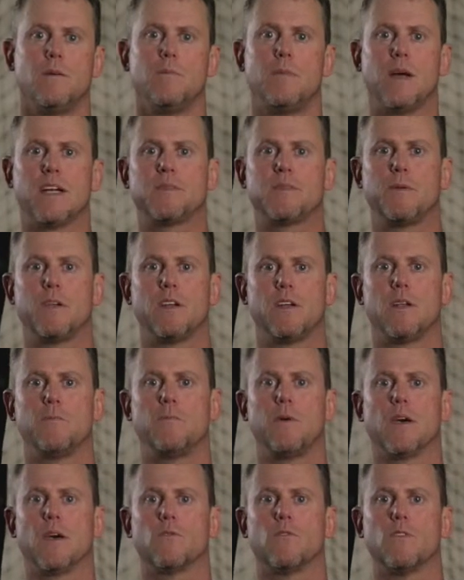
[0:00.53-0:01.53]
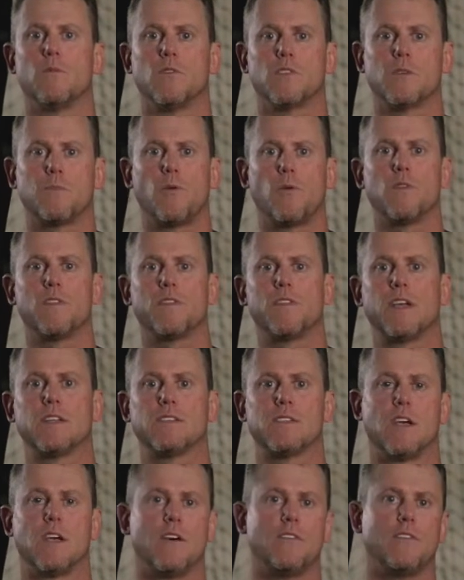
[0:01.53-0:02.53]
Bat speed and impact. One of the most important
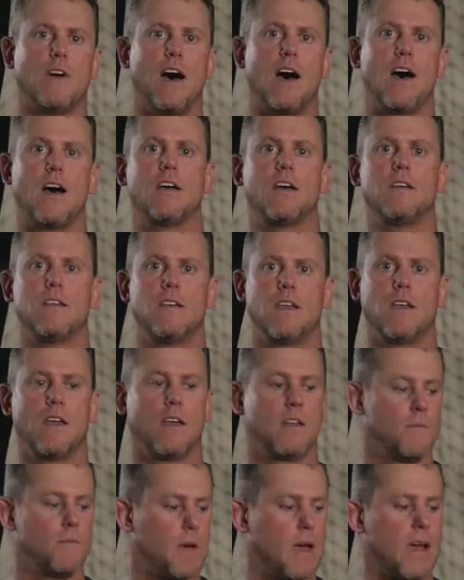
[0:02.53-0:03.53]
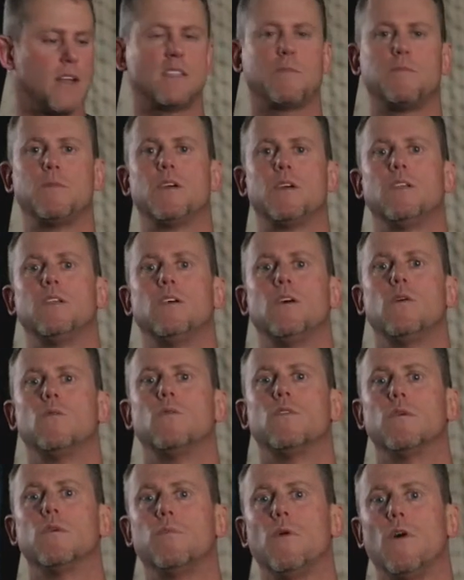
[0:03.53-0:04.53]
things is to have high-end bat speed
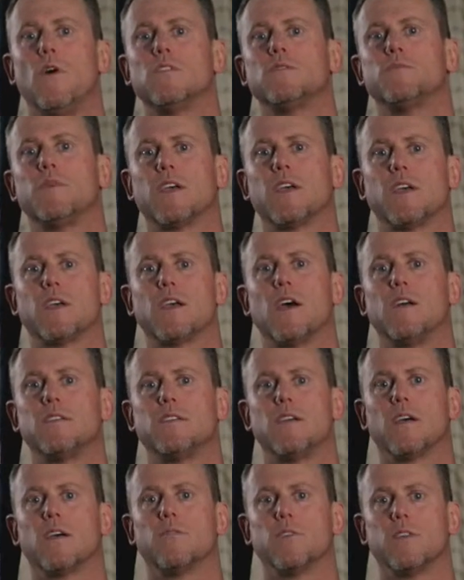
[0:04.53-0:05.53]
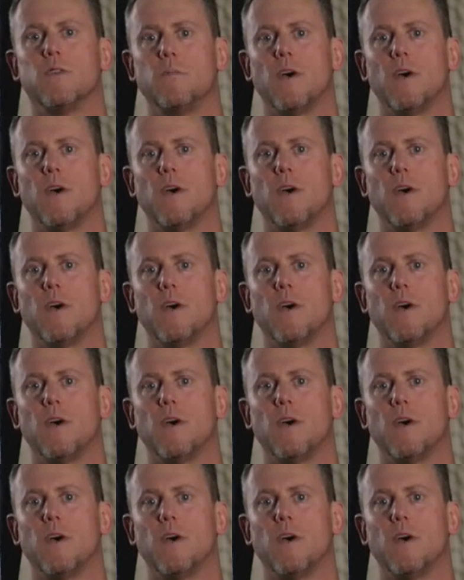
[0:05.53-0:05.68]
when the ball is making contact with the